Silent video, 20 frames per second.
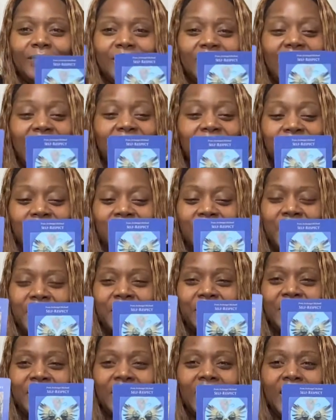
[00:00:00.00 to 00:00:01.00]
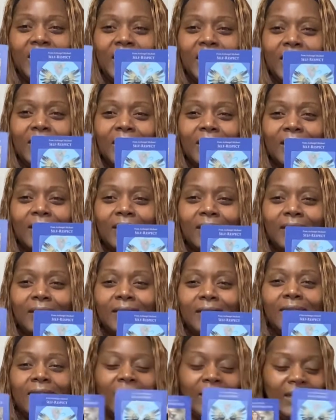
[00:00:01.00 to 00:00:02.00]
That's what I'm saying.
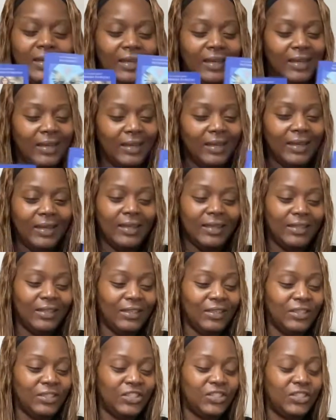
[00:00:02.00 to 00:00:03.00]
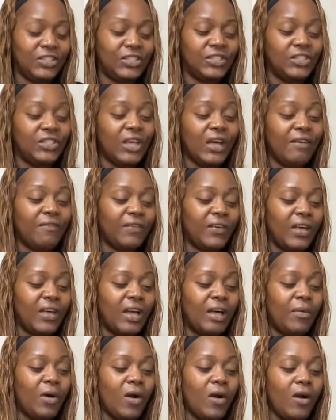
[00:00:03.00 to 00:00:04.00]
Stuff
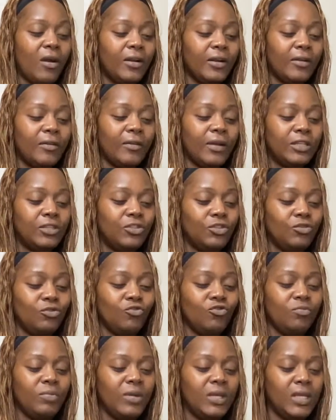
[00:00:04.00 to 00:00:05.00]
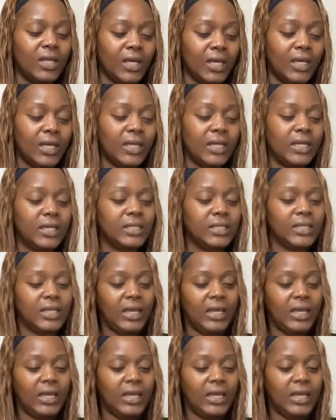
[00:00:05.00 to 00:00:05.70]
come harder at you because,